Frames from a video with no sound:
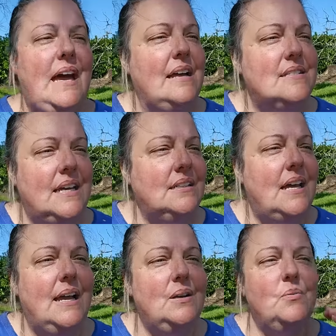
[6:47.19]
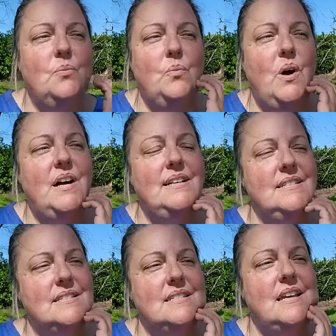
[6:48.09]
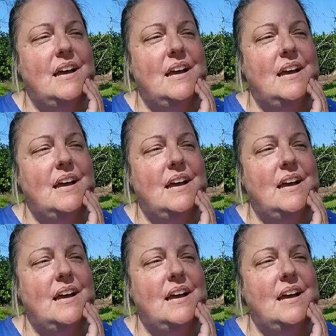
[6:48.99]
That second night was